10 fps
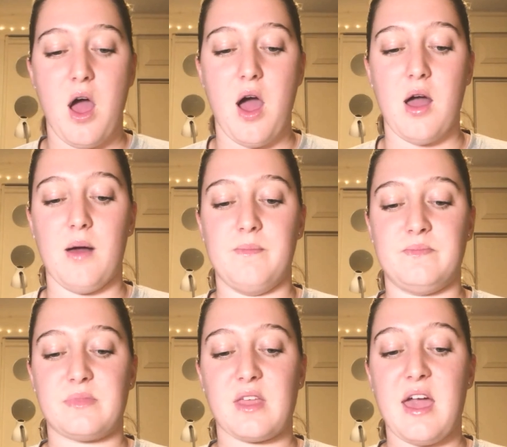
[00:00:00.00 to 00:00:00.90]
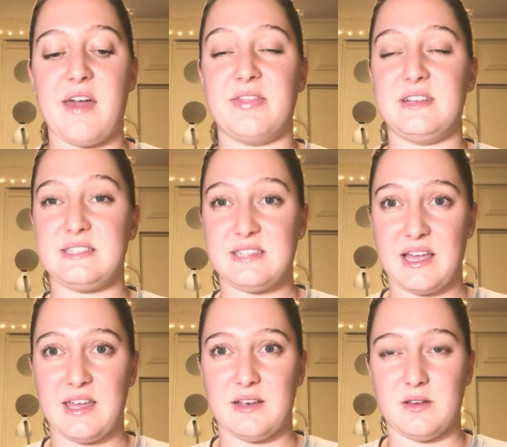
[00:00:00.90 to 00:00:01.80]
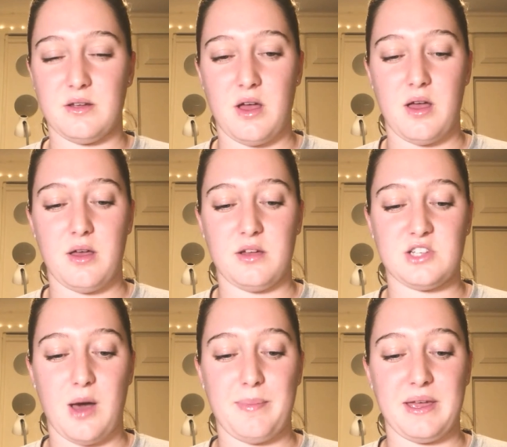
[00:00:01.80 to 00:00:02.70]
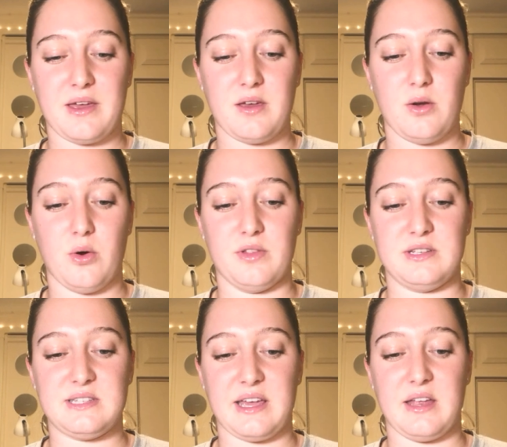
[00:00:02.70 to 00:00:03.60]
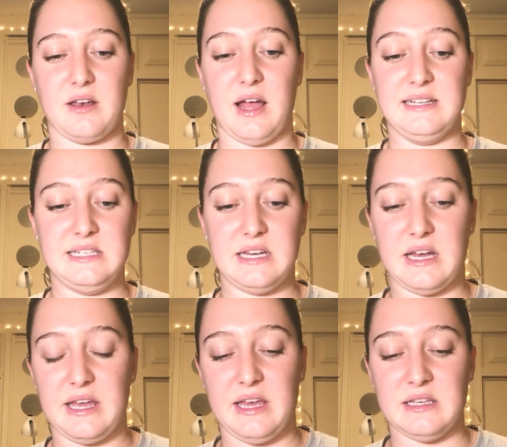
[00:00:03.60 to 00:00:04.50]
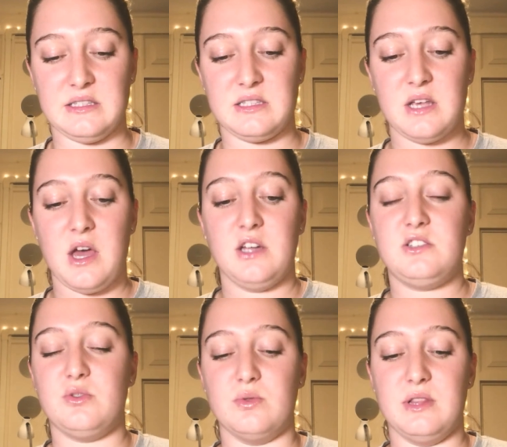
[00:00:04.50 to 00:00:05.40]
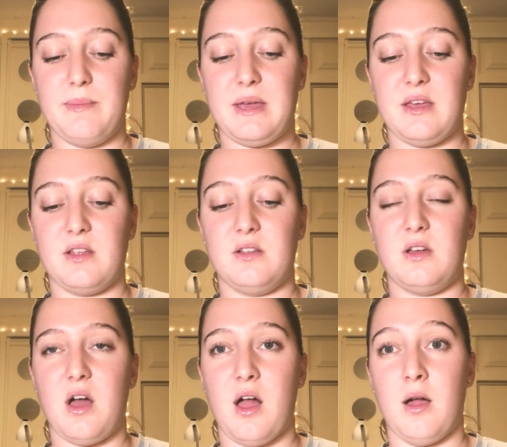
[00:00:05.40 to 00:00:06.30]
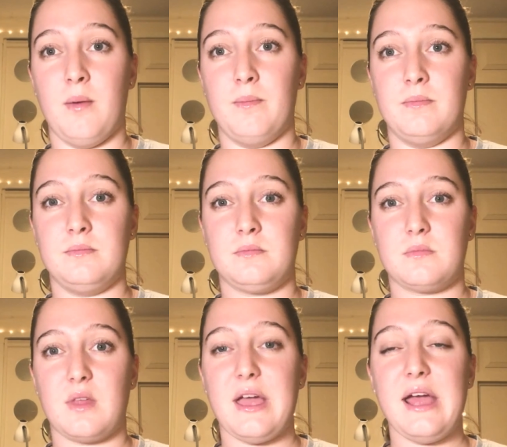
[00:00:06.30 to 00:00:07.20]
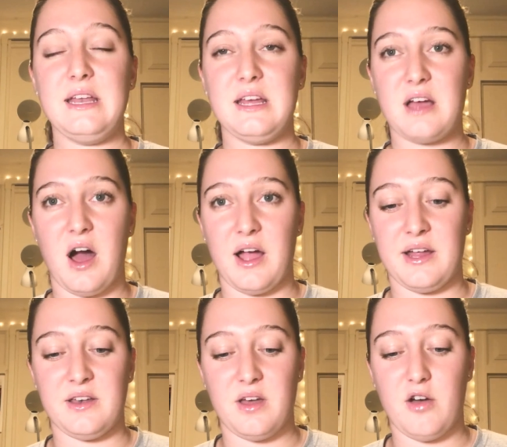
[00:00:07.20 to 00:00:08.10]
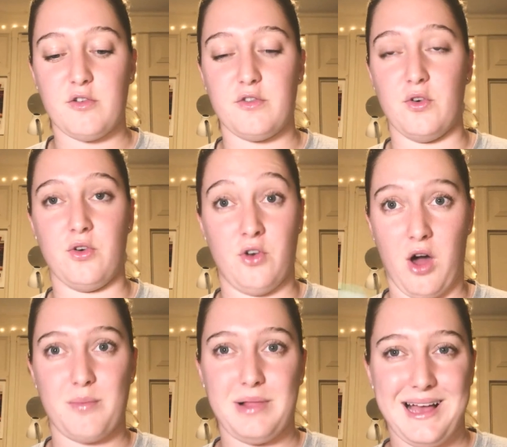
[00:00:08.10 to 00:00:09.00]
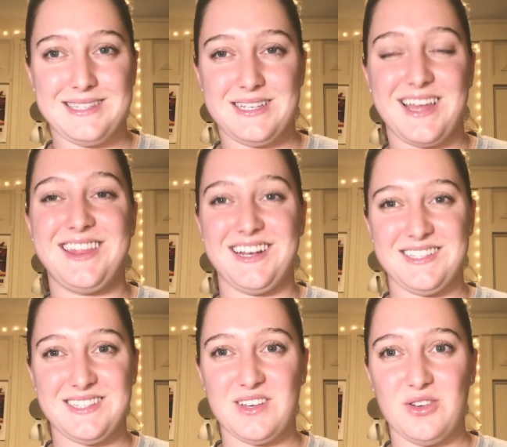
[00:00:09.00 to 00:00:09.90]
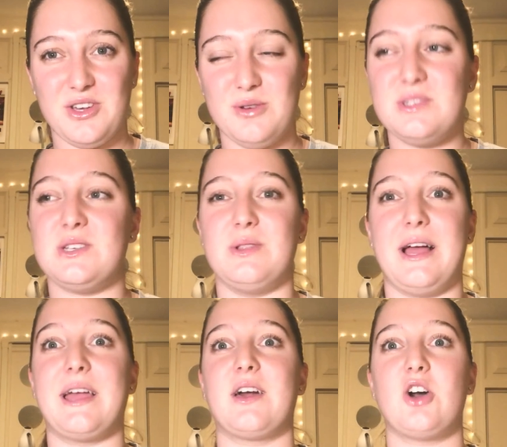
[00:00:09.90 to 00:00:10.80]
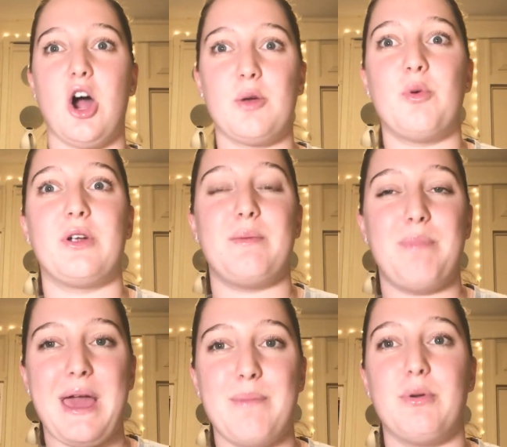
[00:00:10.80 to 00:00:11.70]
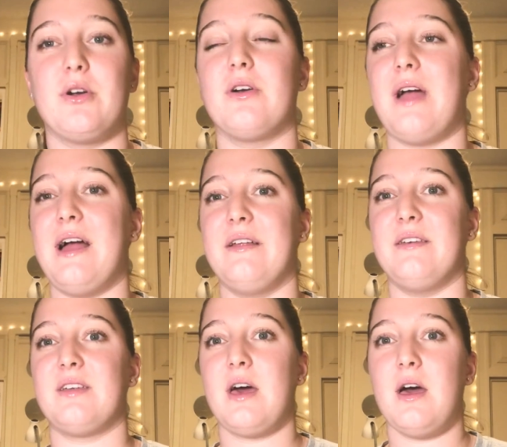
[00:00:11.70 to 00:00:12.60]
And the second topic or the second idea is to limit any kind of non-plastic that is single-use, so like cardboard and paper and